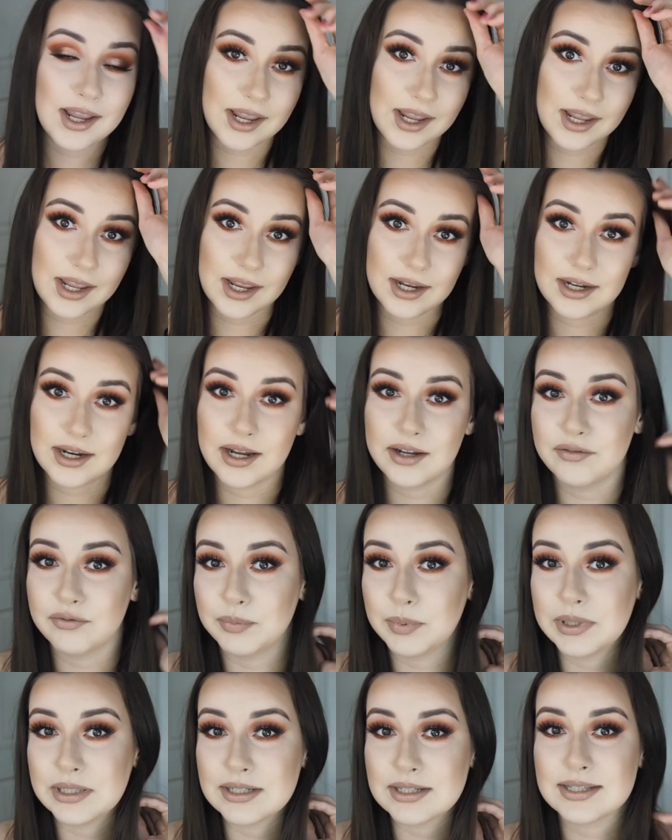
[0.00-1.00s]
And I've
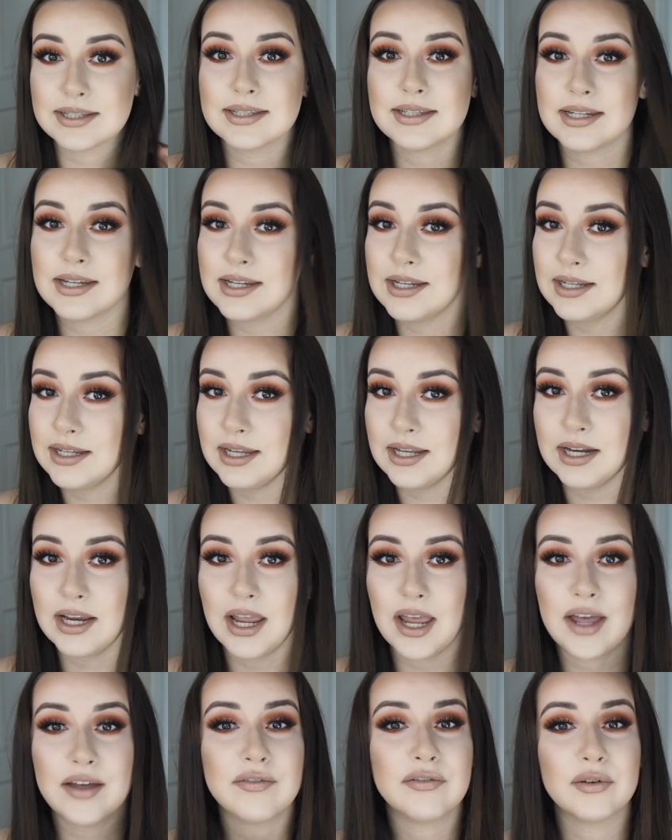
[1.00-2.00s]
been seeing it
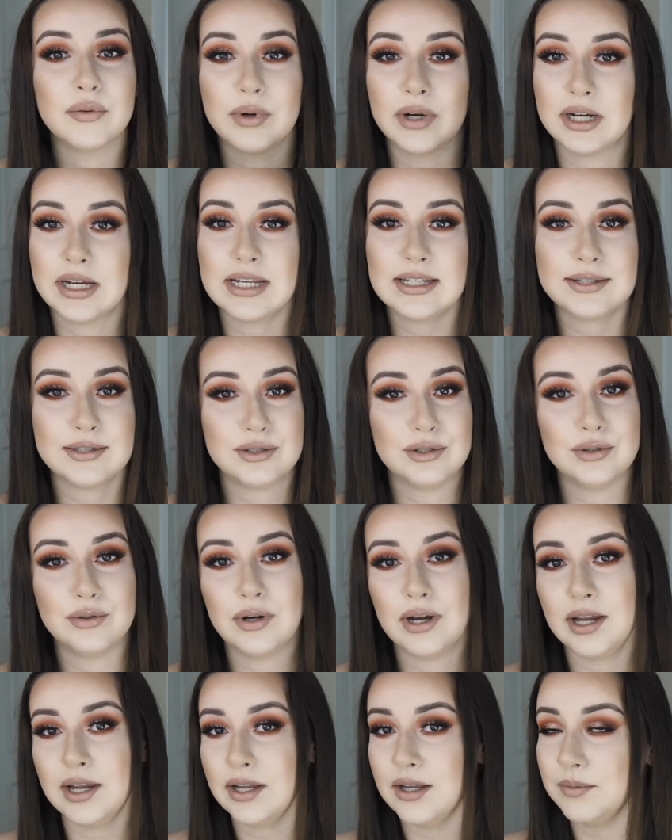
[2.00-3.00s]
everywhere.
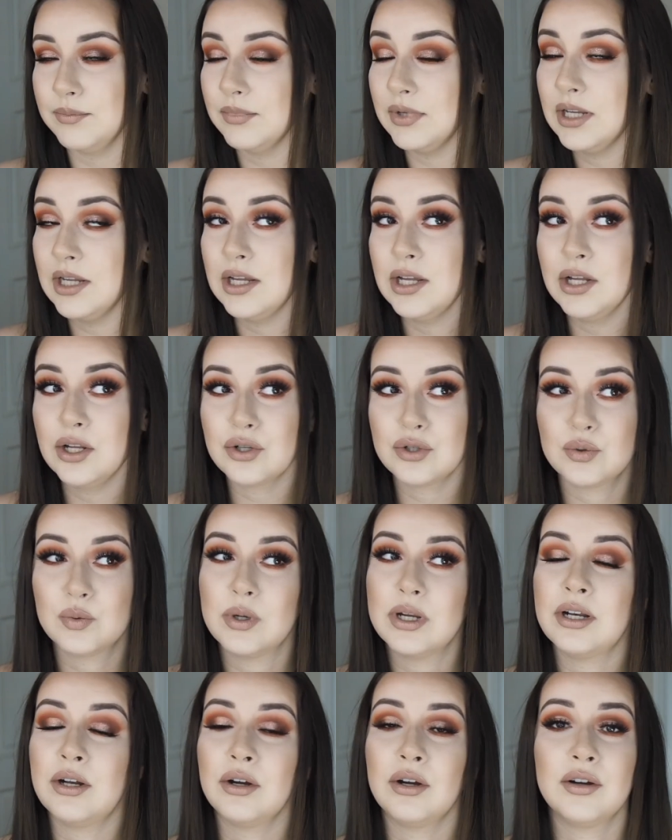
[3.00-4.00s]
Instagram,
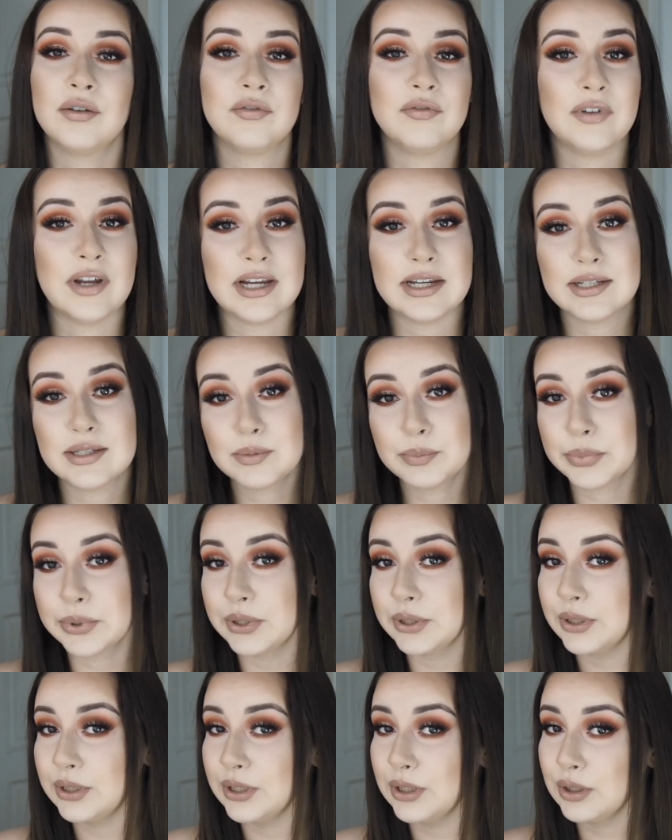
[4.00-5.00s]
Twitter,
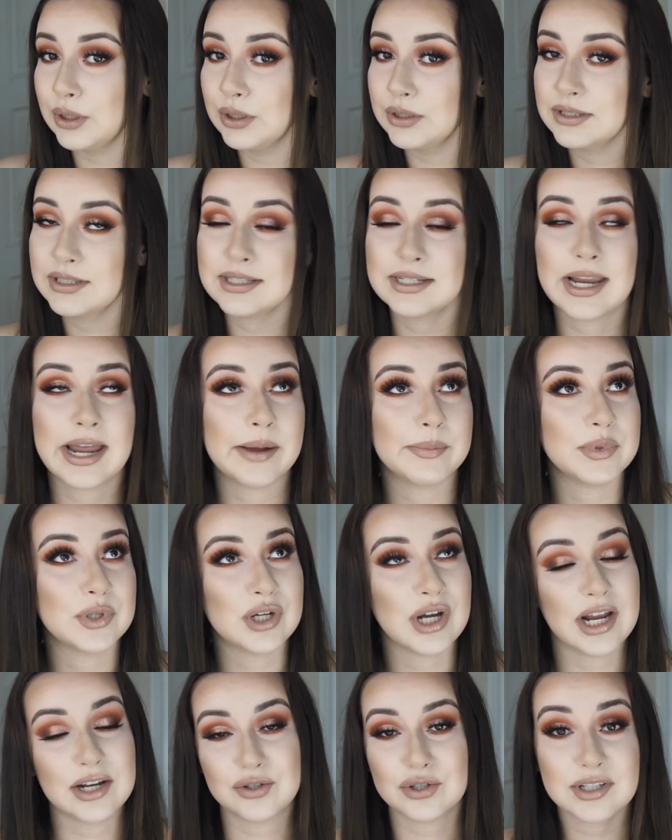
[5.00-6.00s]
Facebook,
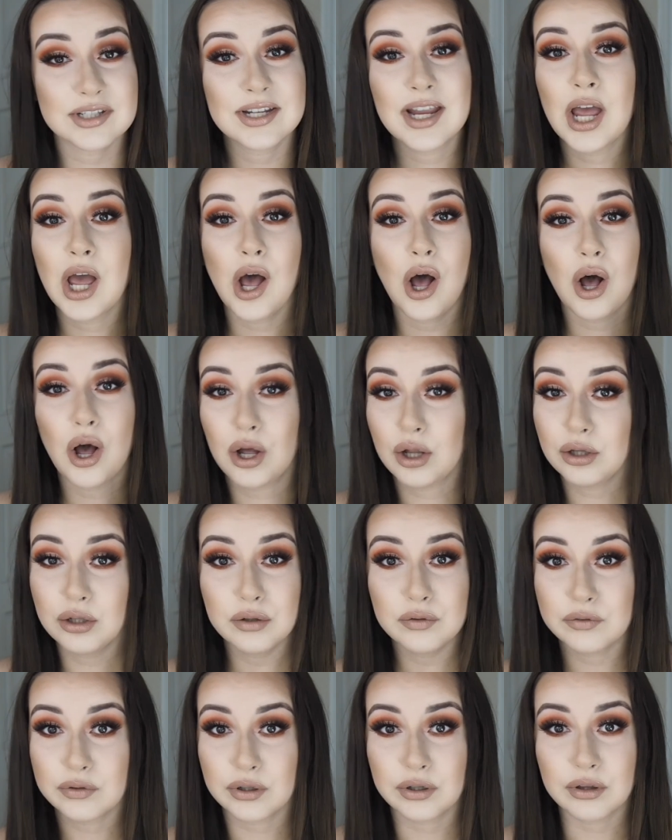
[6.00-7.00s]
Snapchat, just all
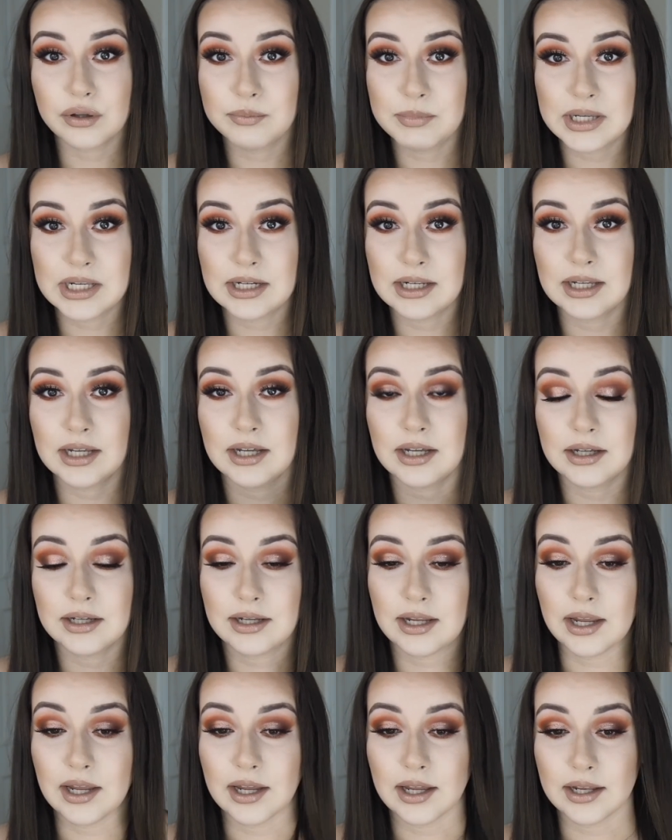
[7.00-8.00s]
over the media,
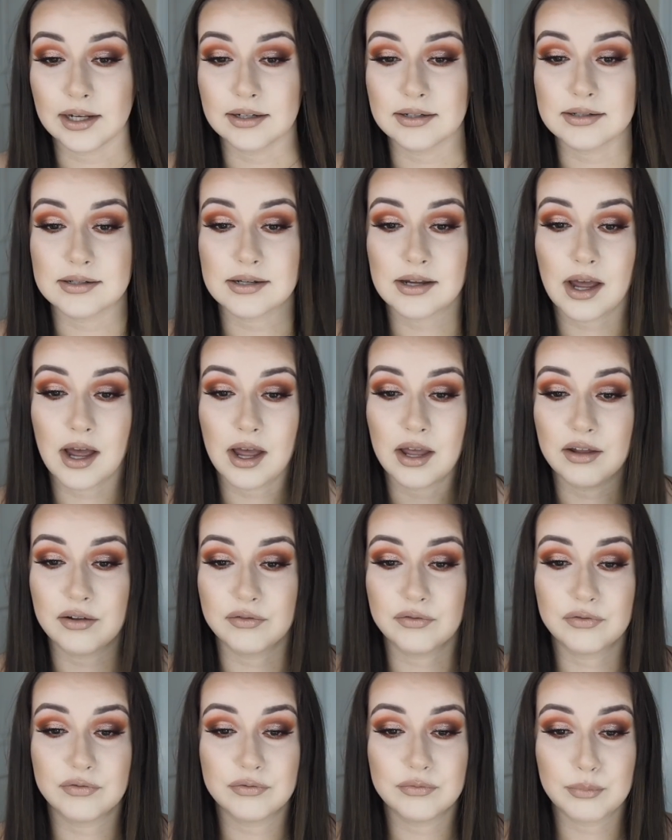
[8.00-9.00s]
and
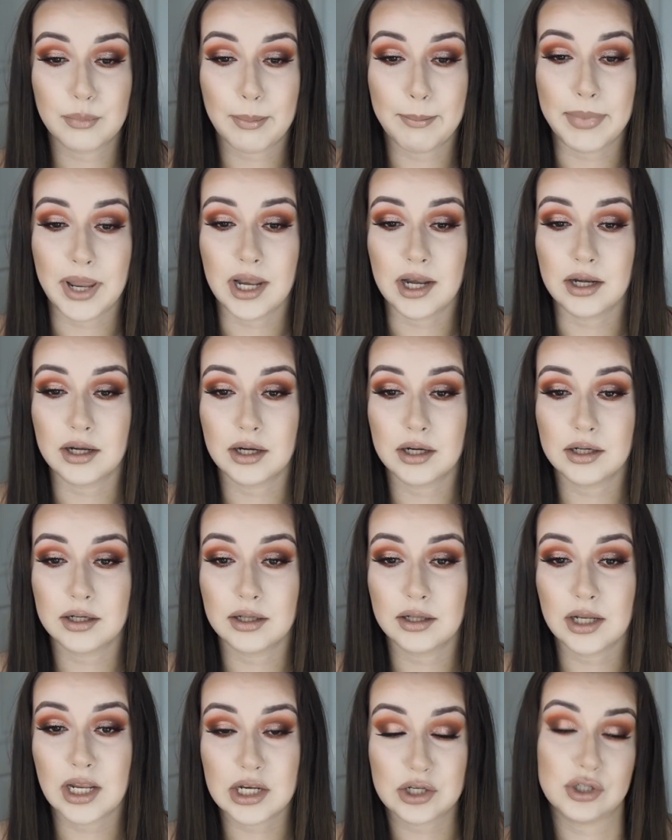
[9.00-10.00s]
I've been
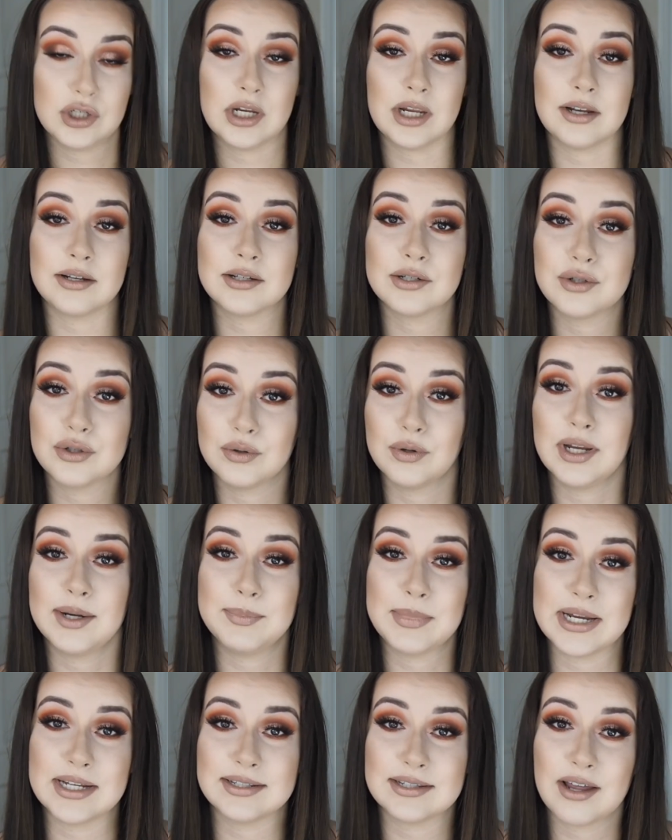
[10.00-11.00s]
itching to do it
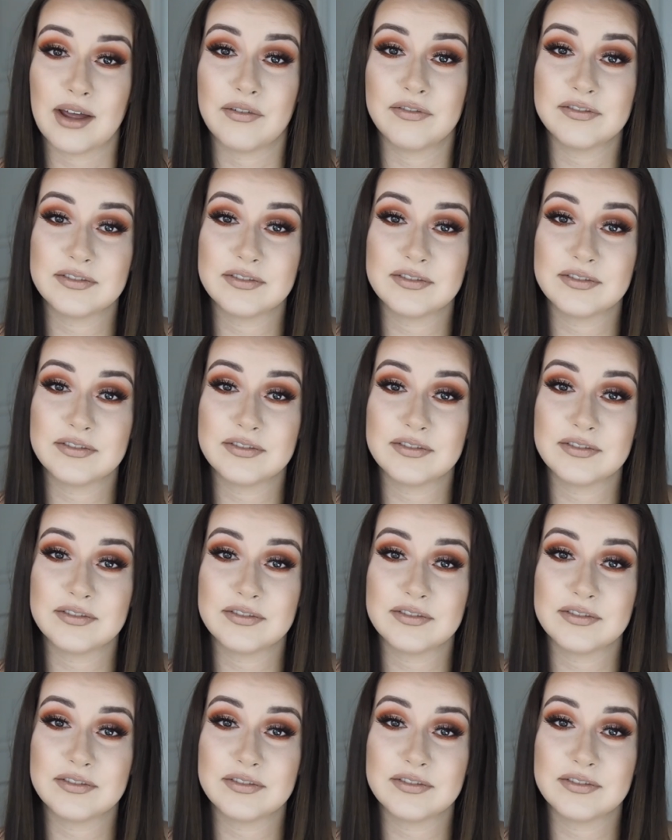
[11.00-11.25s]
myself.